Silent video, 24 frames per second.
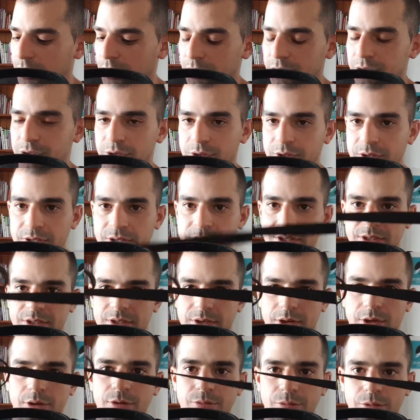So this is
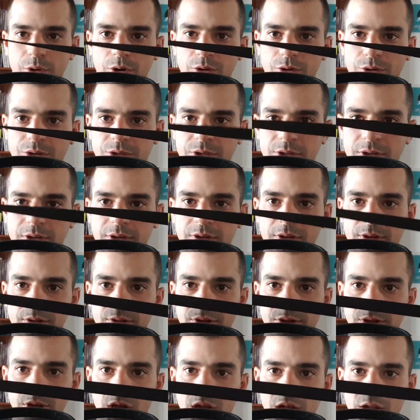a Rogs
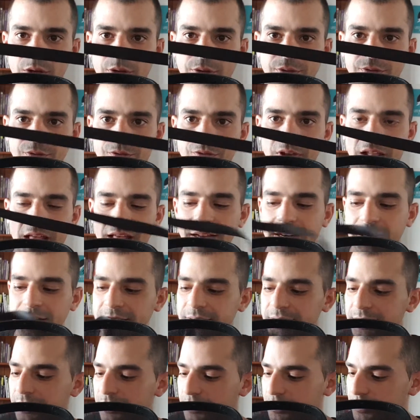nylon flat
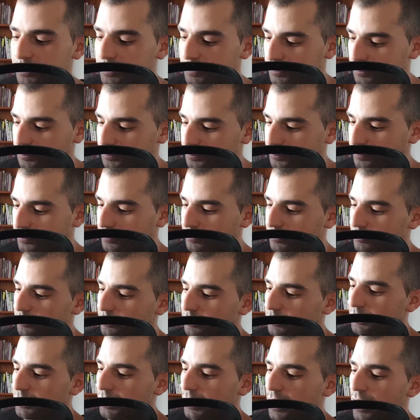lead.
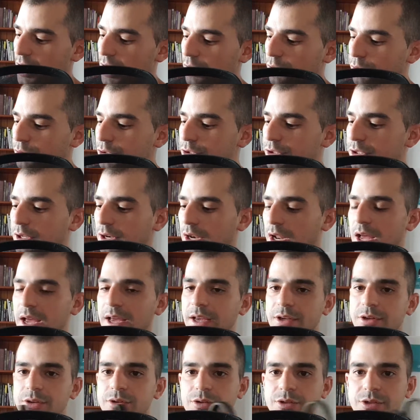I also
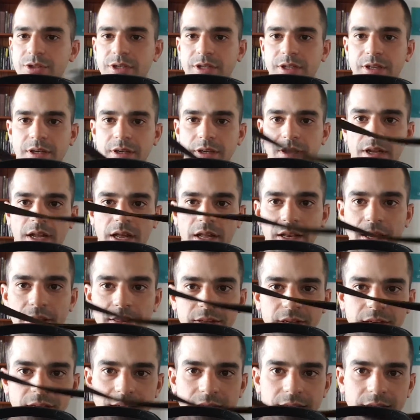like using a leather
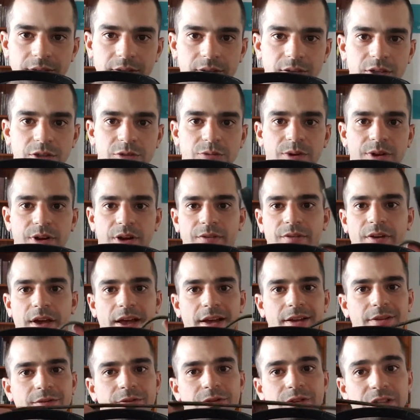lead. This one I've
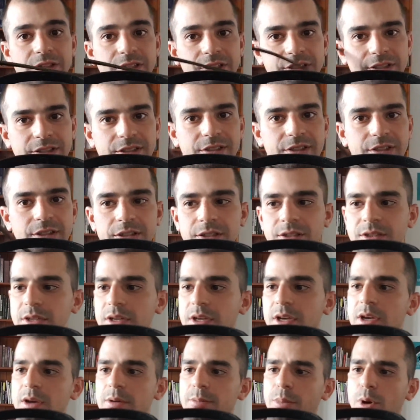had for years and years,
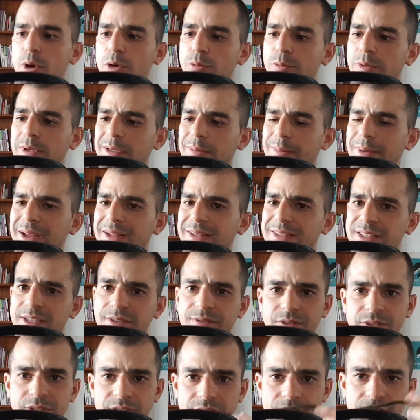probably about
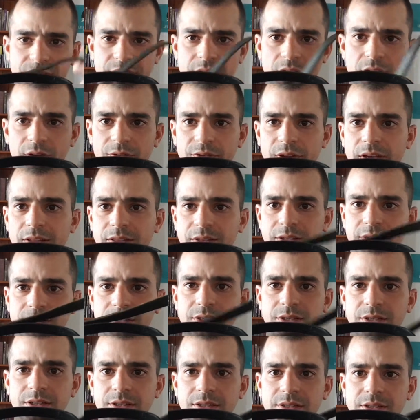7 years now I've had this, and
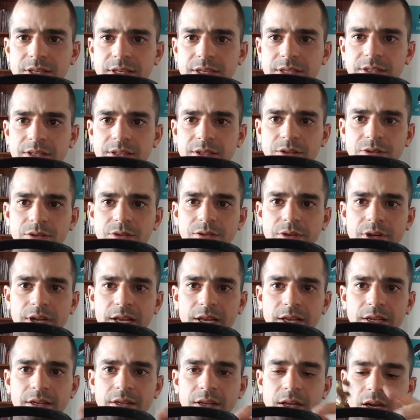you can see it's in good
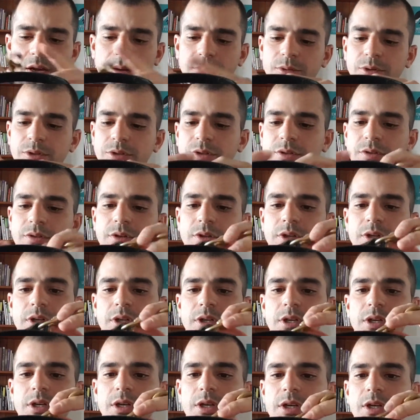good
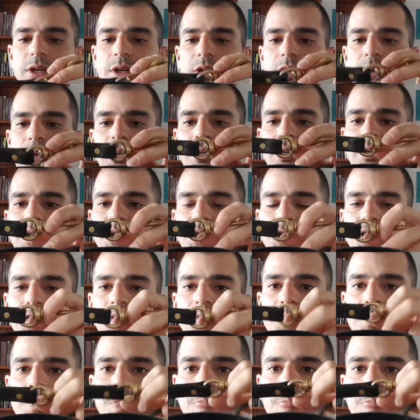condition.